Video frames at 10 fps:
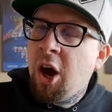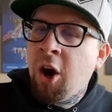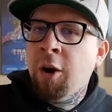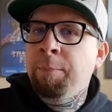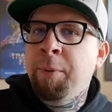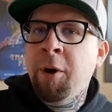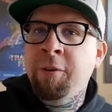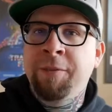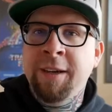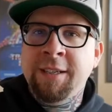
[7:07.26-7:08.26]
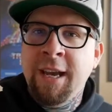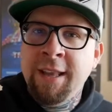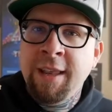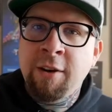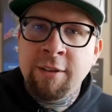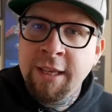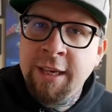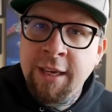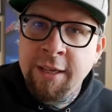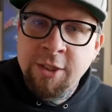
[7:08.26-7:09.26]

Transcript: aren't perfect and they're leaky.